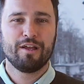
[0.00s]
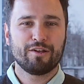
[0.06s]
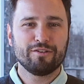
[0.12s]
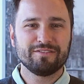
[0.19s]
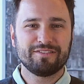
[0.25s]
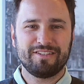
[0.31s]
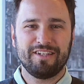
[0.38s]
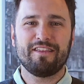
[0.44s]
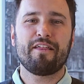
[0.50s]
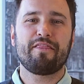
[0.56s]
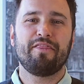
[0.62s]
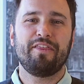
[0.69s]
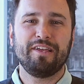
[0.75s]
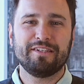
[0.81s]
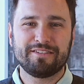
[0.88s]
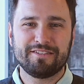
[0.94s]
Consider
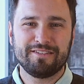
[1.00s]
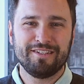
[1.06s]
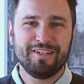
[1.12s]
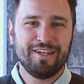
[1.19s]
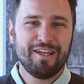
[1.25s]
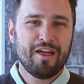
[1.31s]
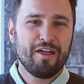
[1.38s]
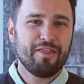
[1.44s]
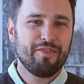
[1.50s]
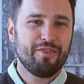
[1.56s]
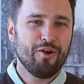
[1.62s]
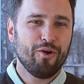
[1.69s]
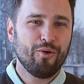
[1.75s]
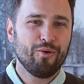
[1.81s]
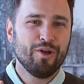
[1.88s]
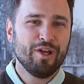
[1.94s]
this,
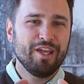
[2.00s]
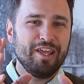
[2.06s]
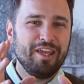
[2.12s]
though,